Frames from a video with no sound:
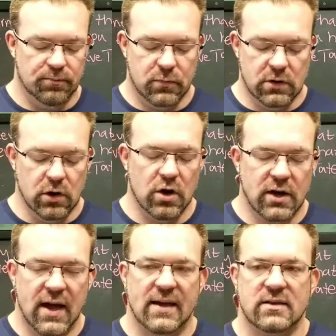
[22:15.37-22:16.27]

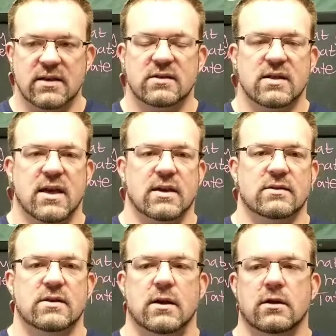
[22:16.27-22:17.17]
Look at these
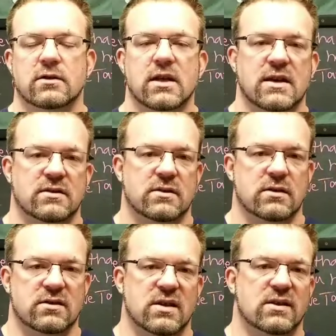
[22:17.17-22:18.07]
things in at
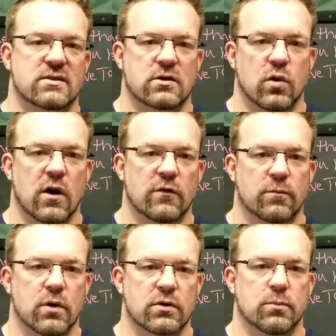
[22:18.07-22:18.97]
least 6 to 12
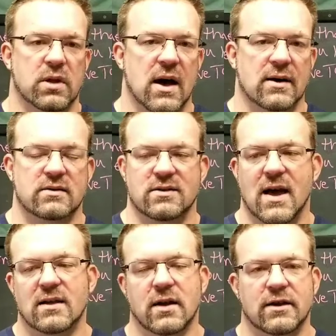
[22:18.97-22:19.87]
month blocks,
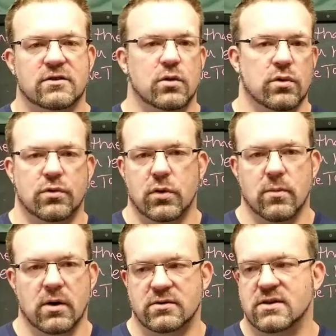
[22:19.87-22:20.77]
not like 2 or 3
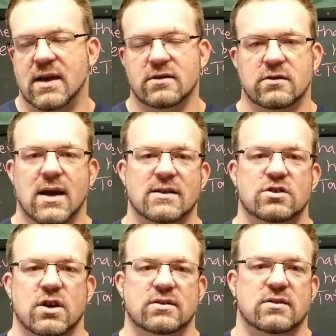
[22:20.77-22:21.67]
months, not
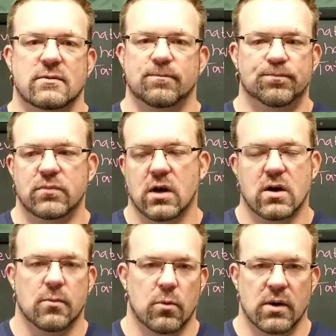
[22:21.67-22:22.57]
just a
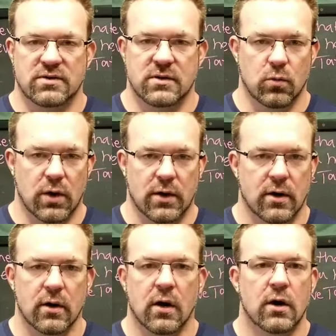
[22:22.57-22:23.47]
couple months in the
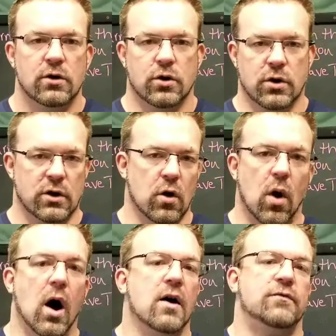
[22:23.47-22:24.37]
winter. You're going to go
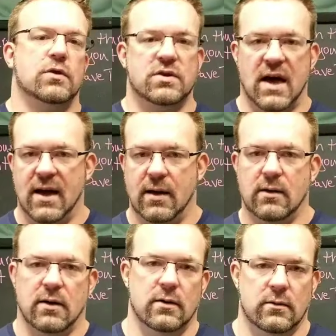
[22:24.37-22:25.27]
off your
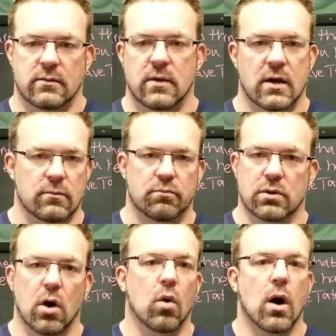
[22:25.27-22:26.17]
diet and
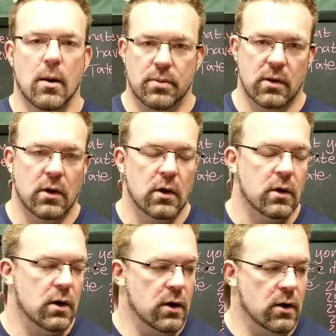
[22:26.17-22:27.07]
blow
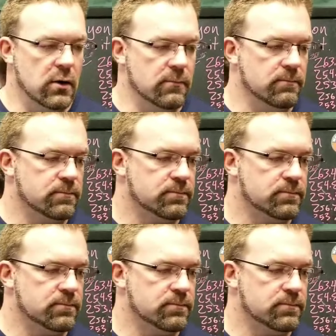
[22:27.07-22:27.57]
up.